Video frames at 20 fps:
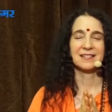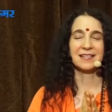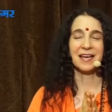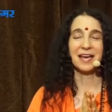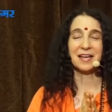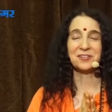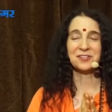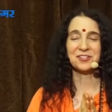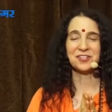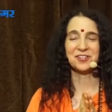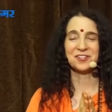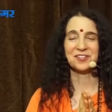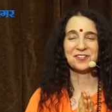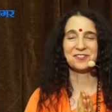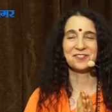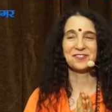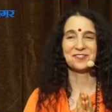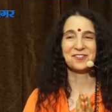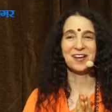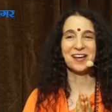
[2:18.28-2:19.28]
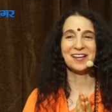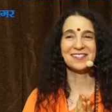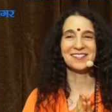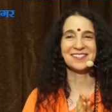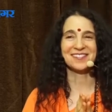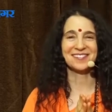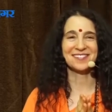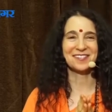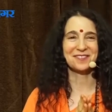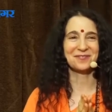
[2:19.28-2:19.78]
tension and
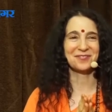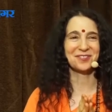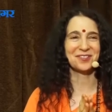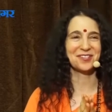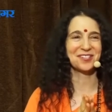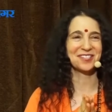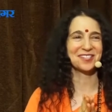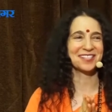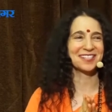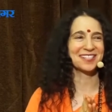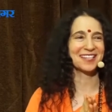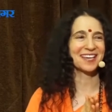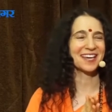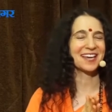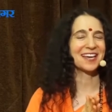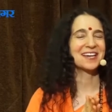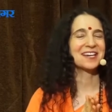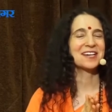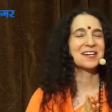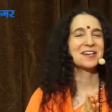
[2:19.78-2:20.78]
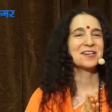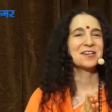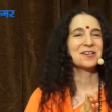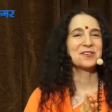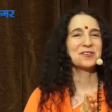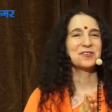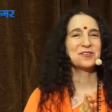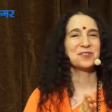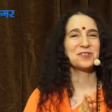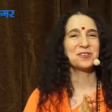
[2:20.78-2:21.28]
stress and difficulty.
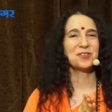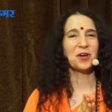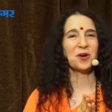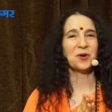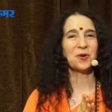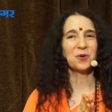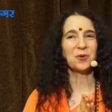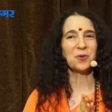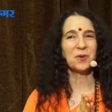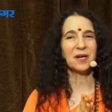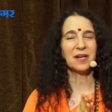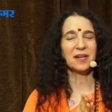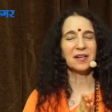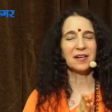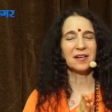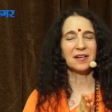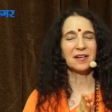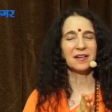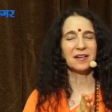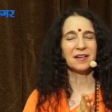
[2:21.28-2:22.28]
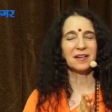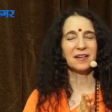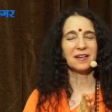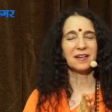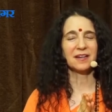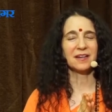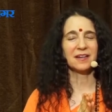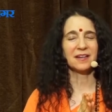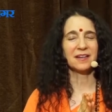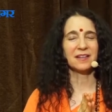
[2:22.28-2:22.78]
So
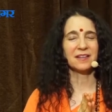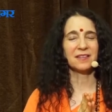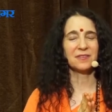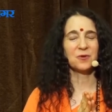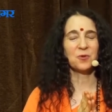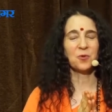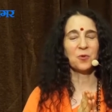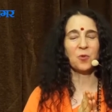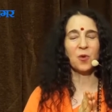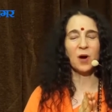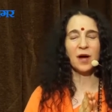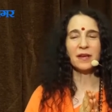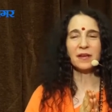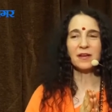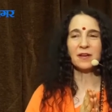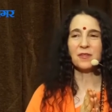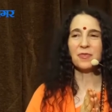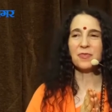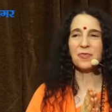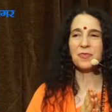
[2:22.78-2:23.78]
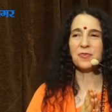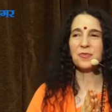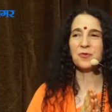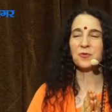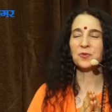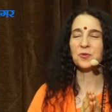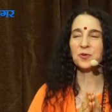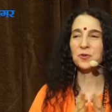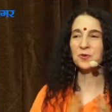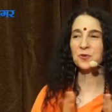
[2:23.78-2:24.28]
the what
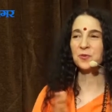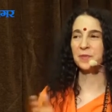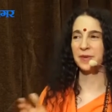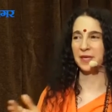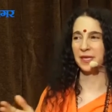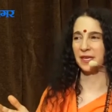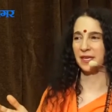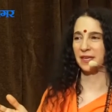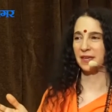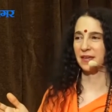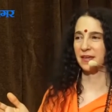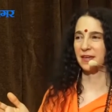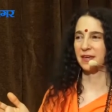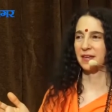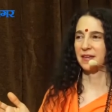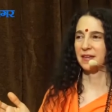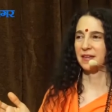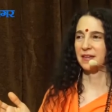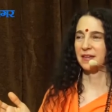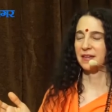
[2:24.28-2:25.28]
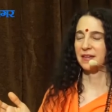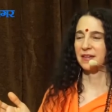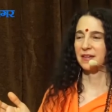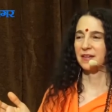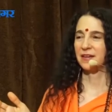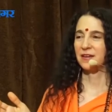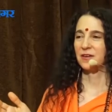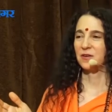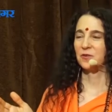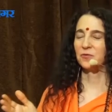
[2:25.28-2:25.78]
through me
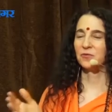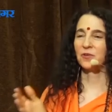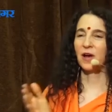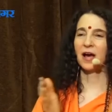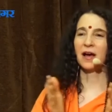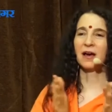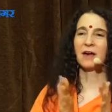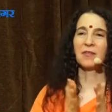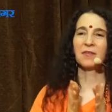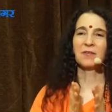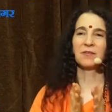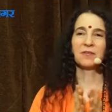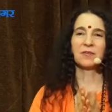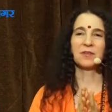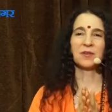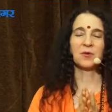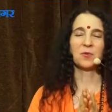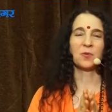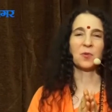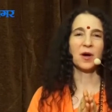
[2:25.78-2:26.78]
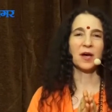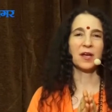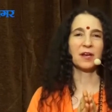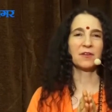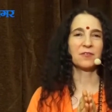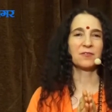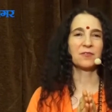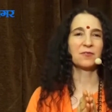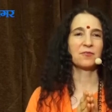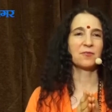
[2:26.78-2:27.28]
rather than
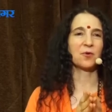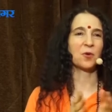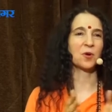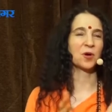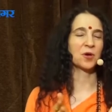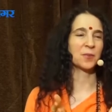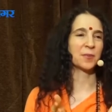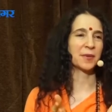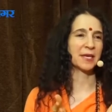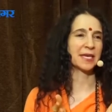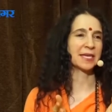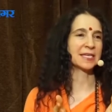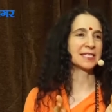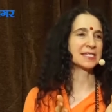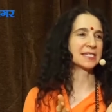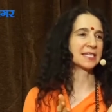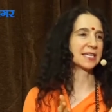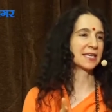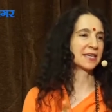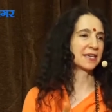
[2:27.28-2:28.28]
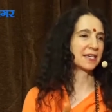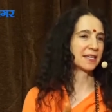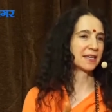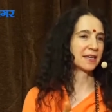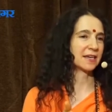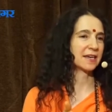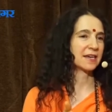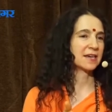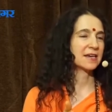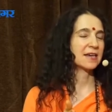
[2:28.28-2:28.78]
what for me is a
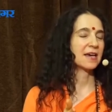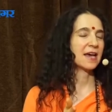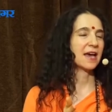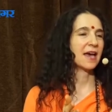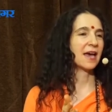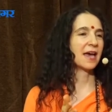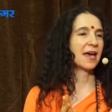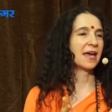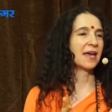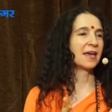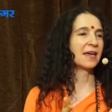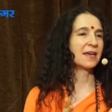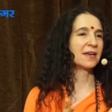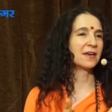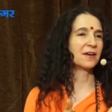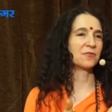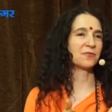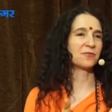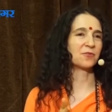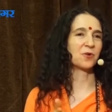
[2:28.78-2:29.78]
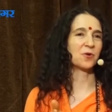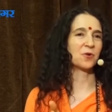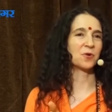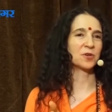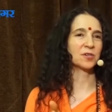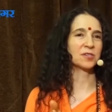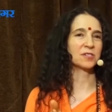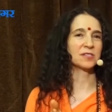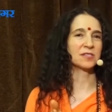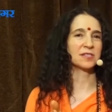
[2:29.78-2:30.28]
key. A, of
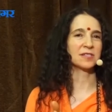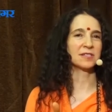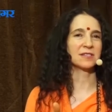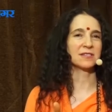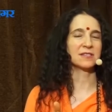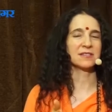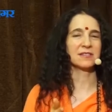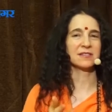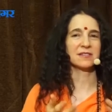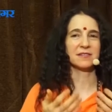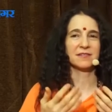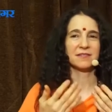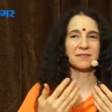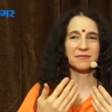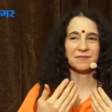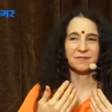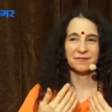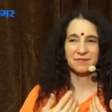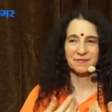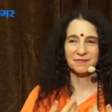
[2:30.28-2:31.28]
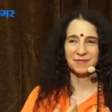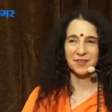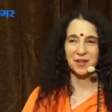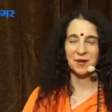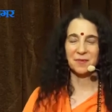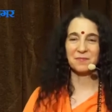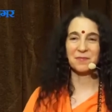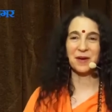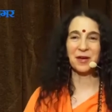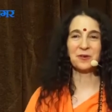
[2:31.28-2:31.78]
course, it's
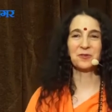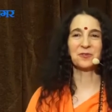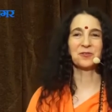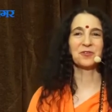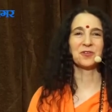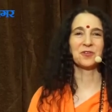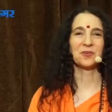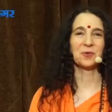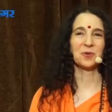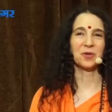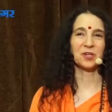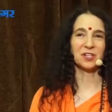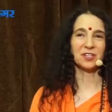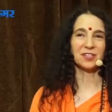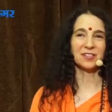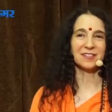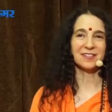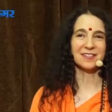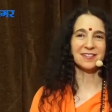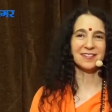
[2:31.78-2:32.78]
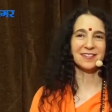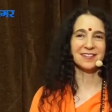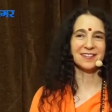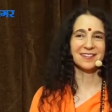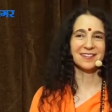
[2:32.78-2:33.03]
better for the world.